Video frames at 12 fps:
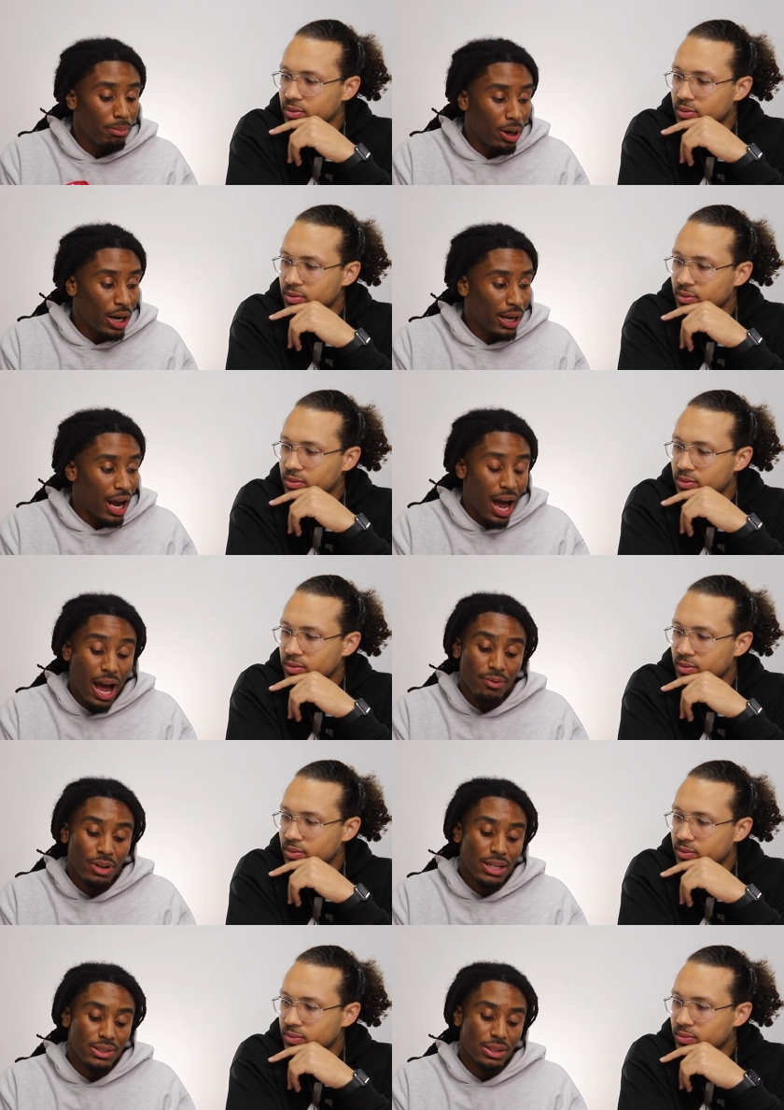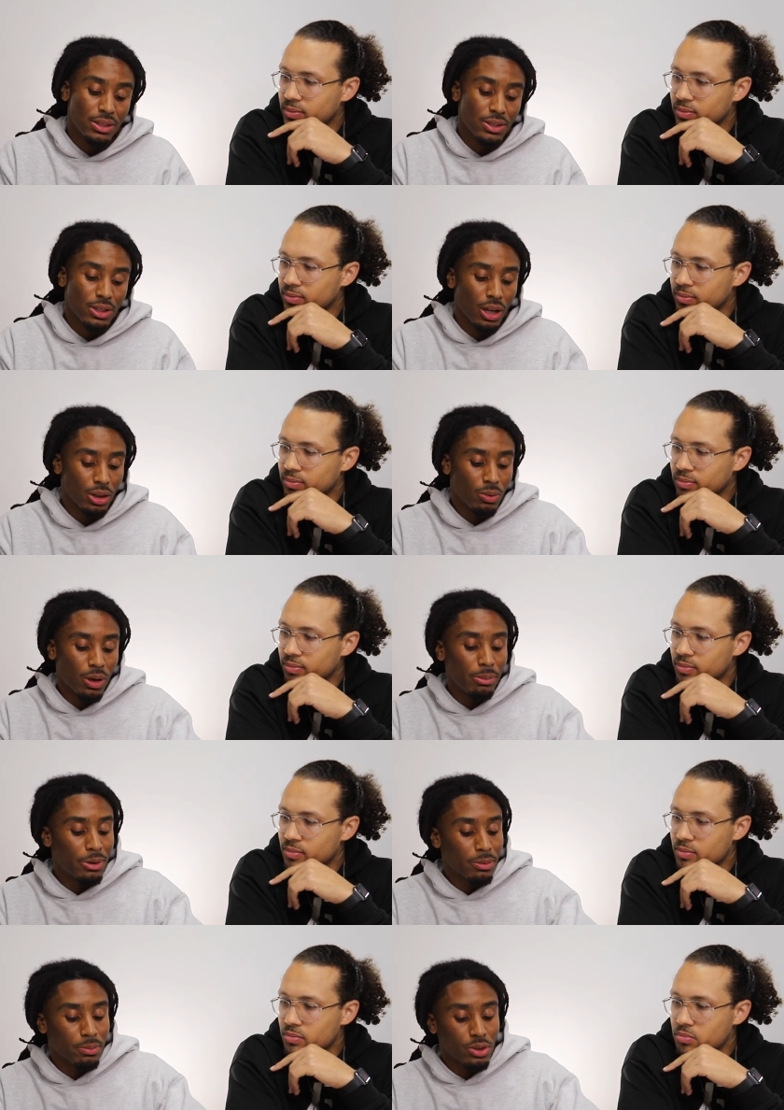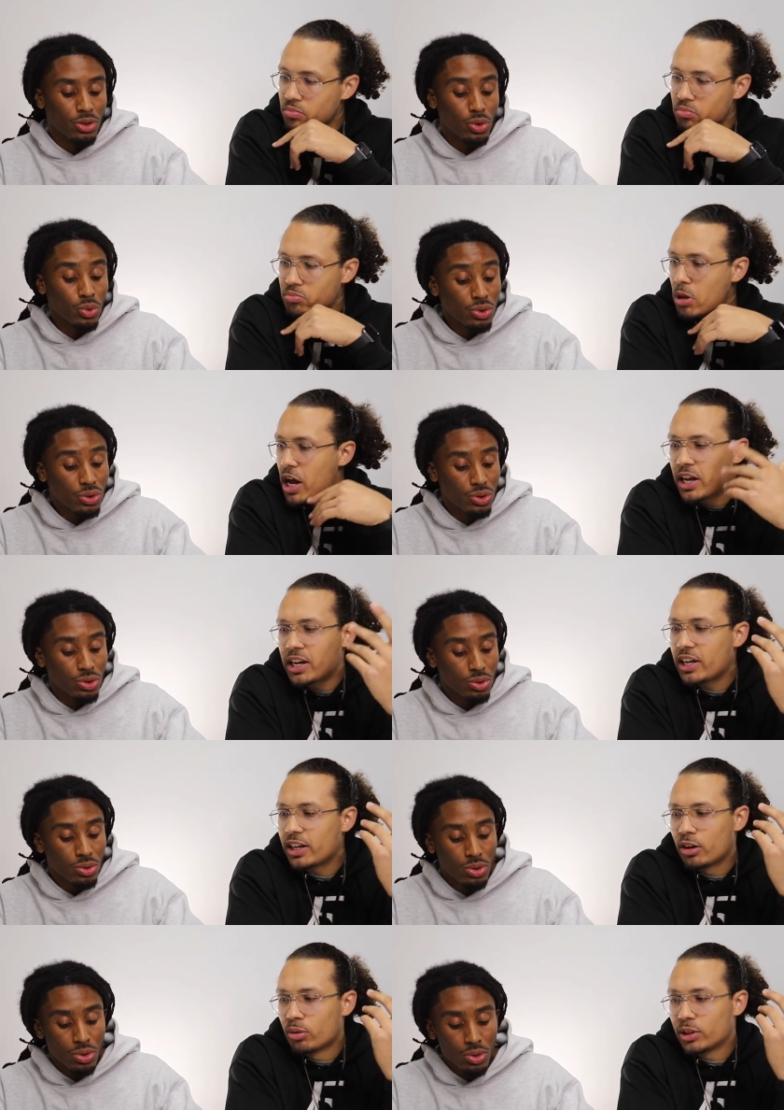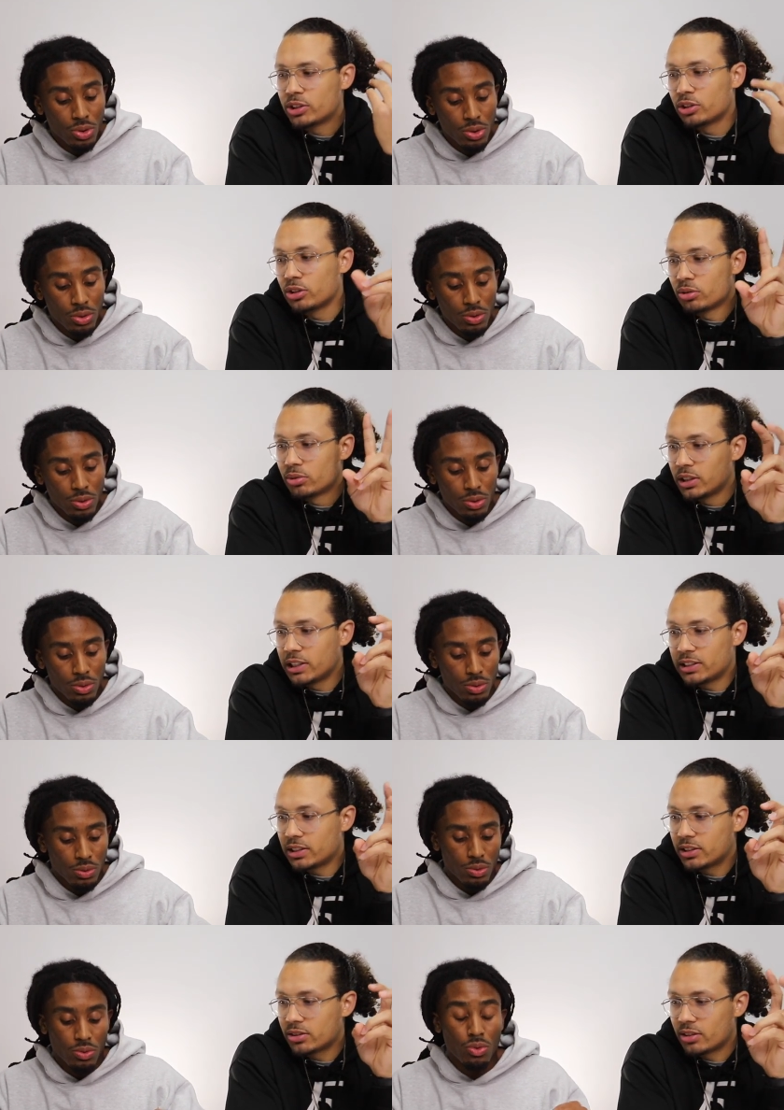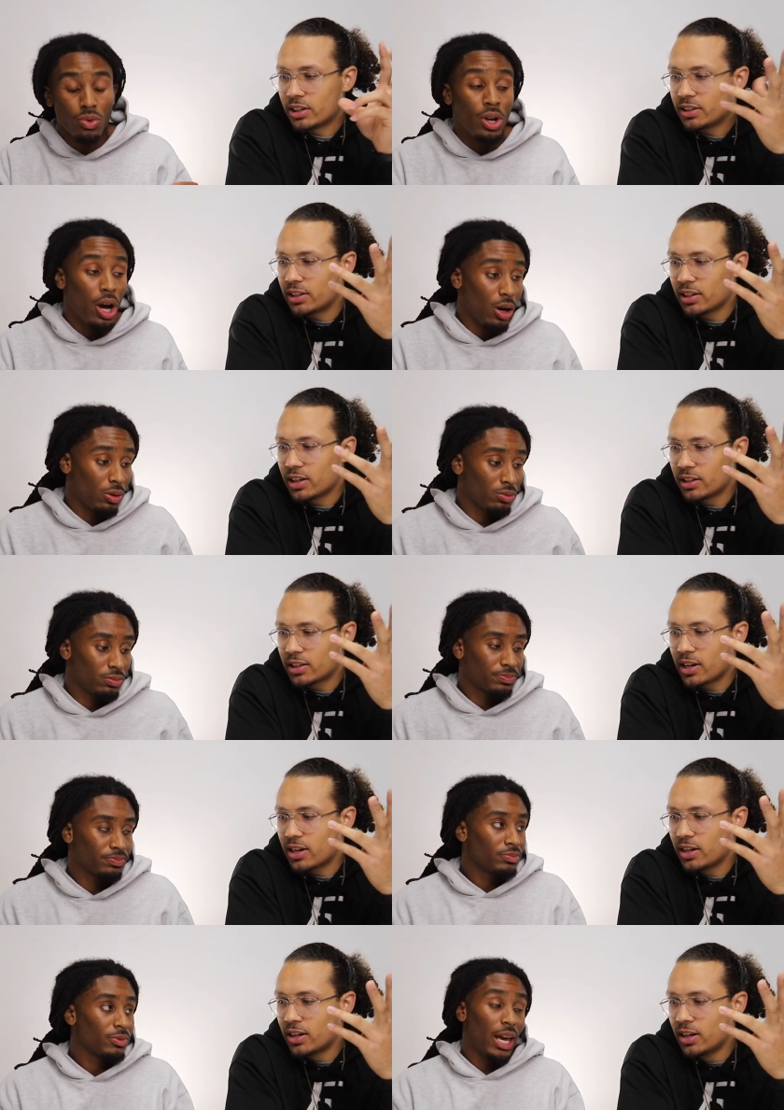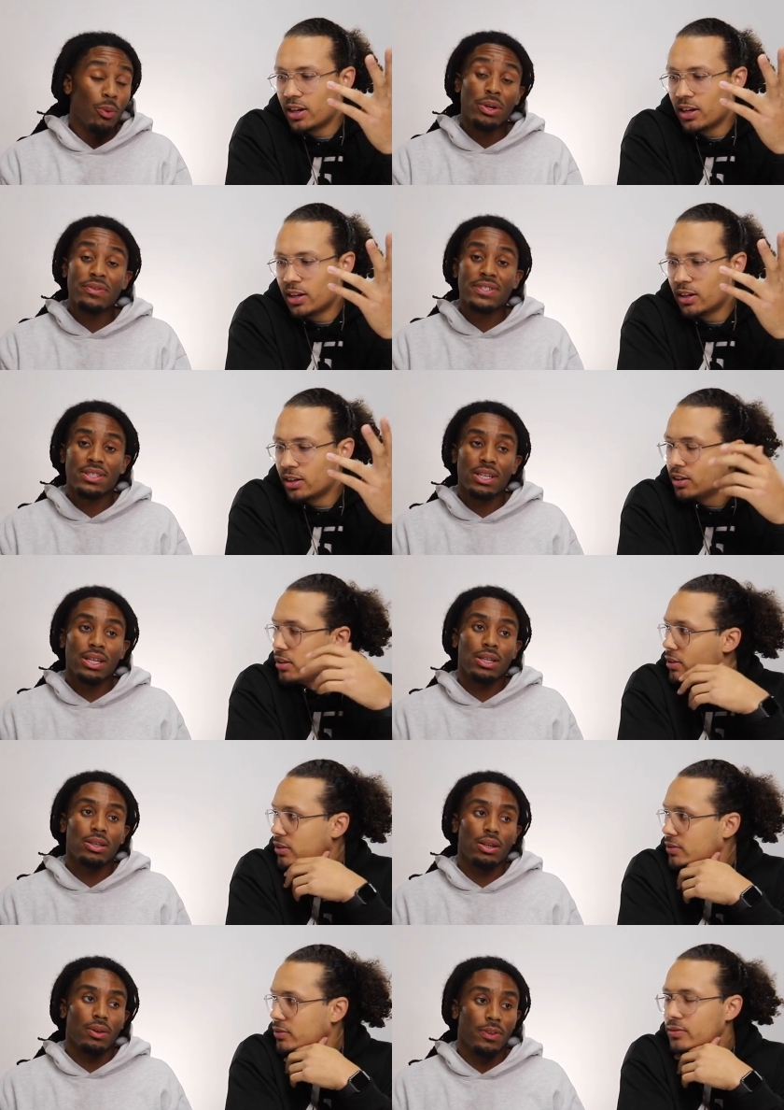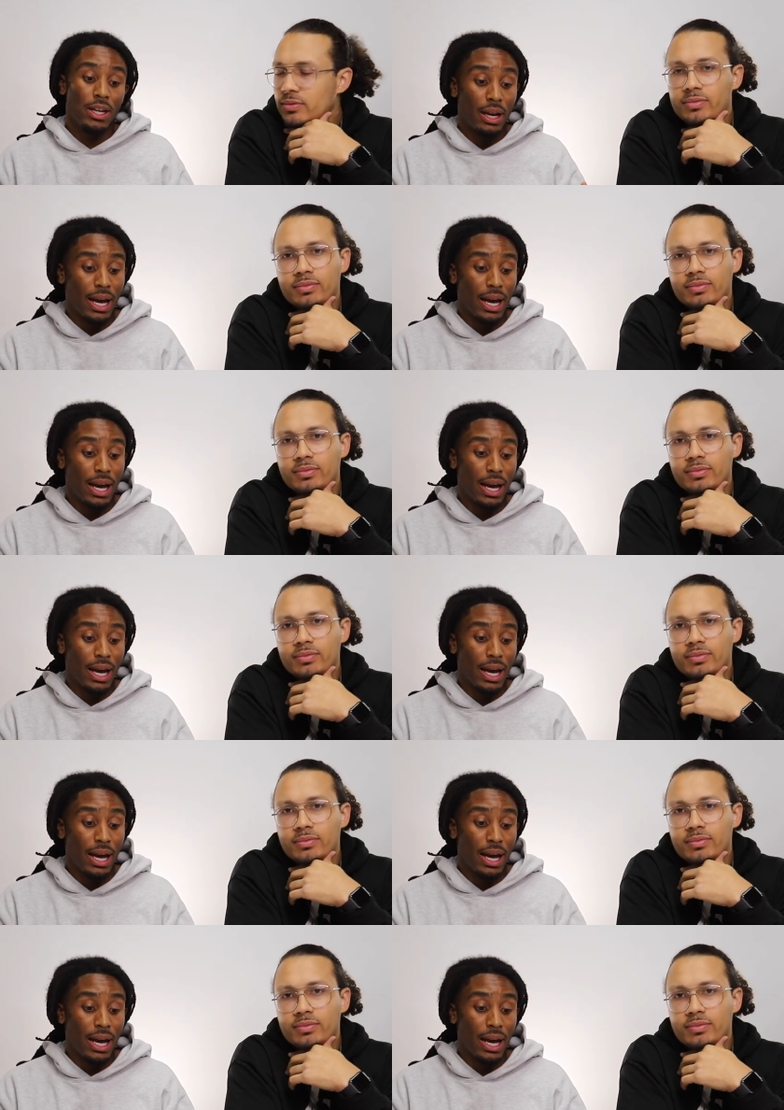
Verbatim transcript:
Speaker 1: but I have not seen this colorway being produced. Not any
Speaker 2: original releases or anything no. like that.
Speaker 1: And we've seen the